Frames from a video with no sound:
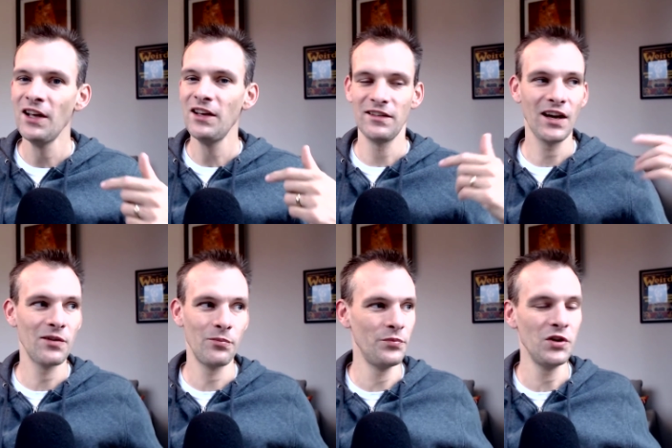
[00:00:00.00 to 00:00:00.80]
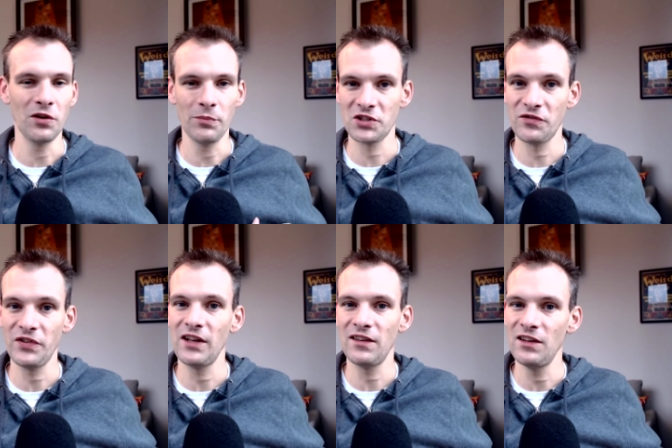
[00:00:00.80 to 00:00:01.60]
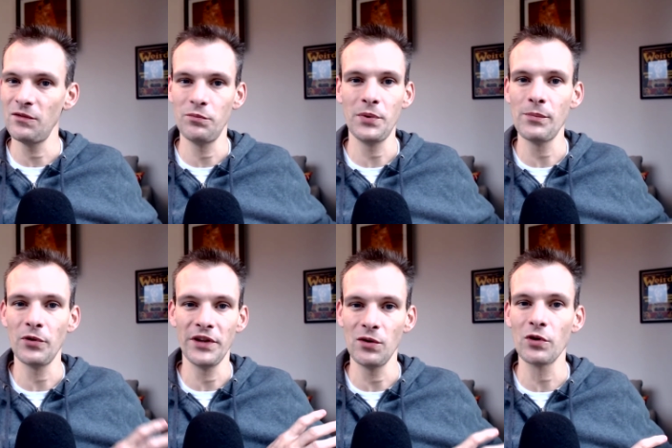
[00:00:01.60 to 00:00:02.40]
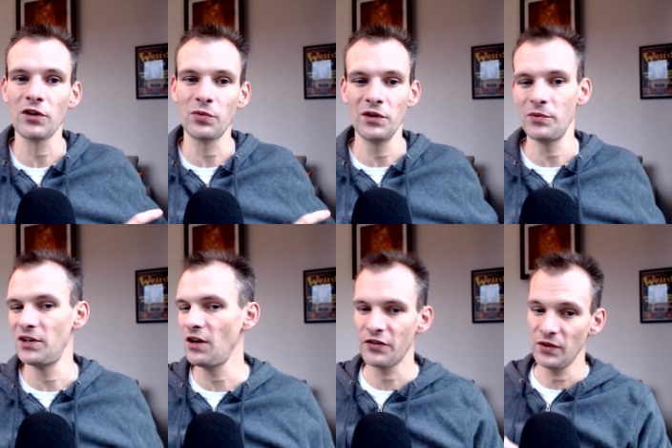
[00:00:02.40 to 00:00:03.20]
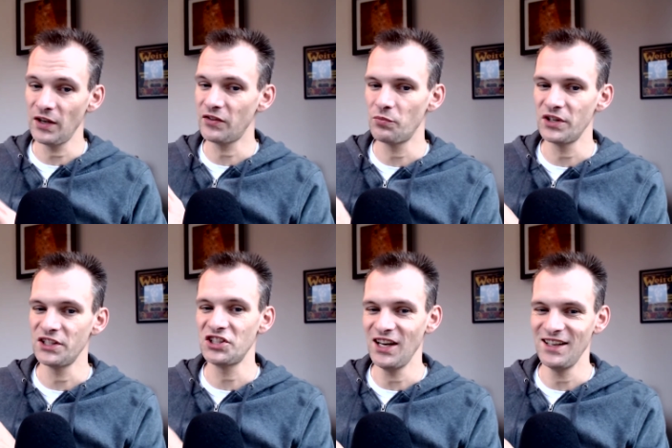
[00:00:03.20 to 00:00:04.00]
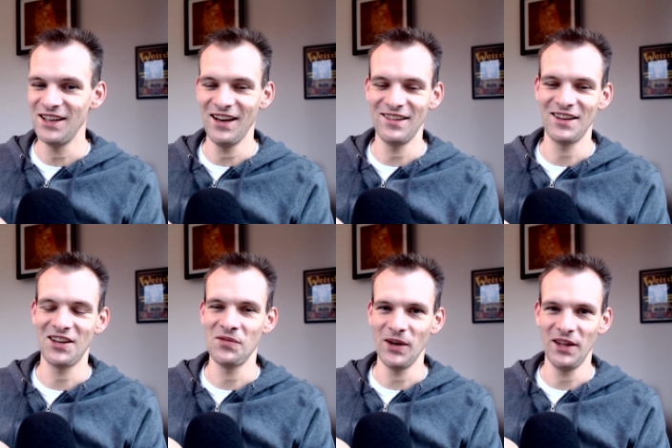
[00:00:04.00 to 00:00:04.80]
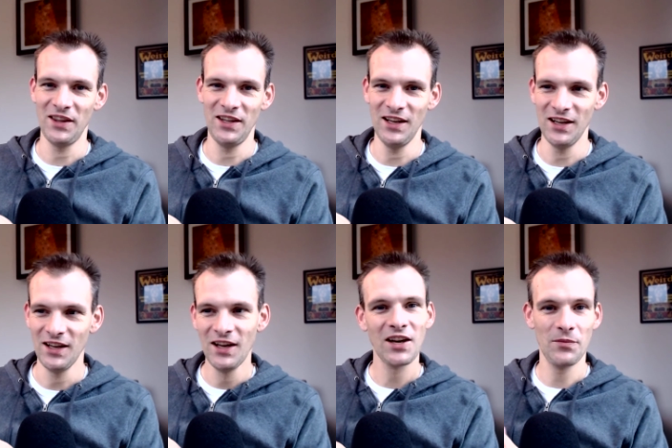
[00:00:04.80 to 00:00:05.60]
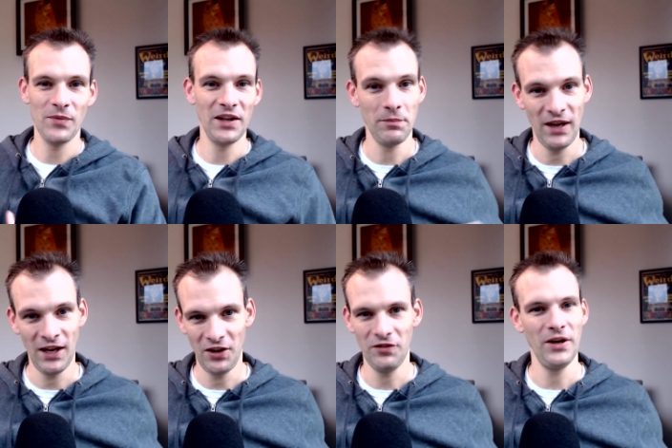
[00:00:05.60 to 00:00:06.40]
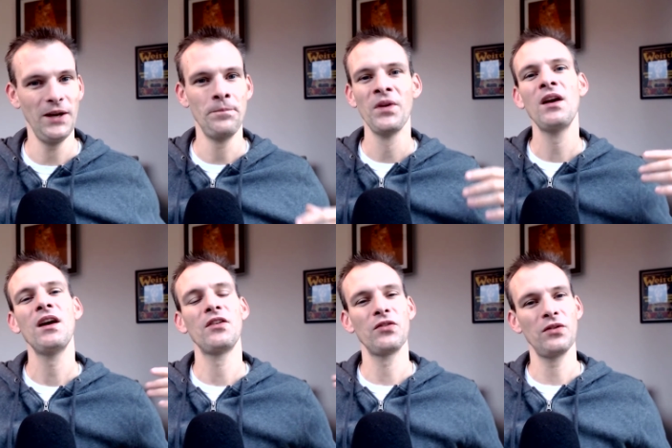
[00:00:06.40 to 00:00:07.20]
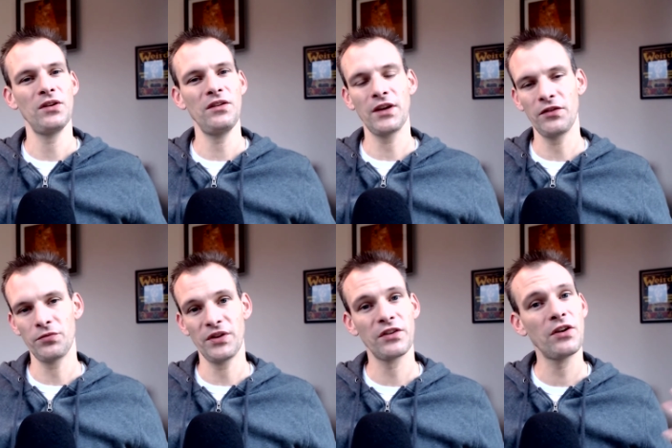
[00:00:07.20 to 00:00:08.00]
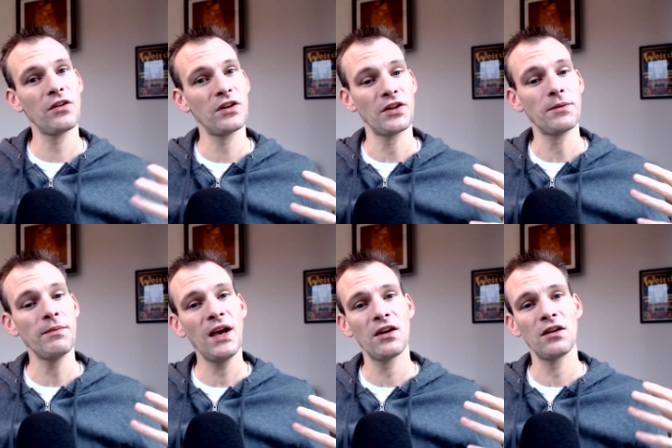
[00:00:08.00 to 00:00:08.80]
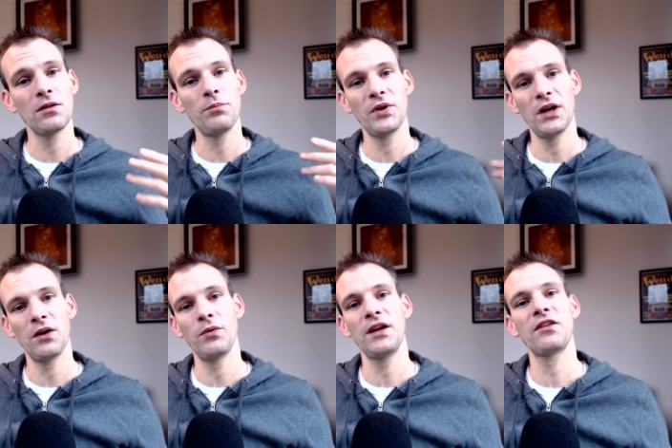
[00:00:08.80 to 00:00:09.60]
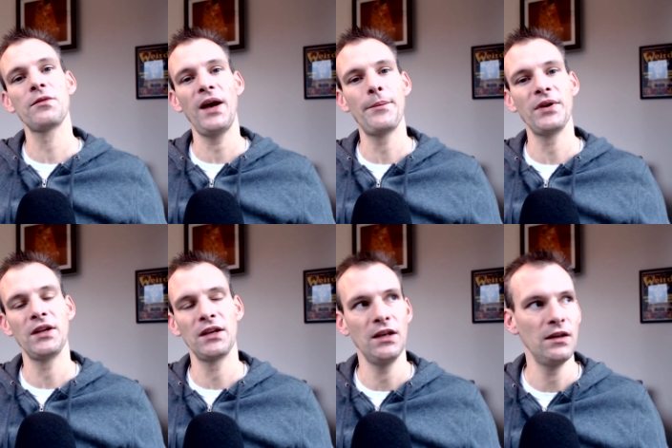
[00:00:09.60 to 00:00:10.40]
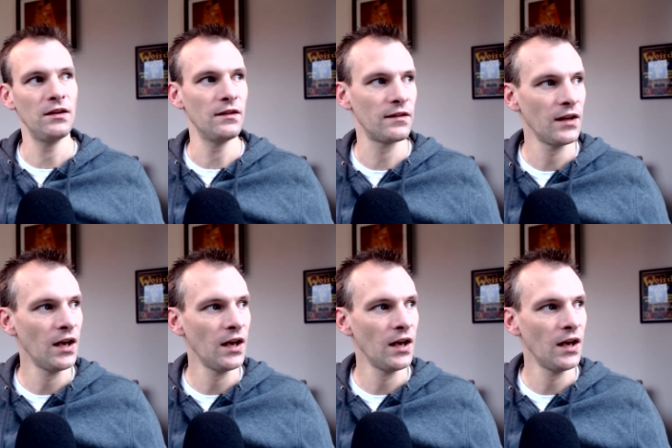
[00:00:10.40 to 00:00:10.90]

He's got a you know a bunch of fancy people that he works with, but he also has some pretty shady guys that come by the uh, come by the manor, right? And so these guys run security on the manor, but what ends up happening is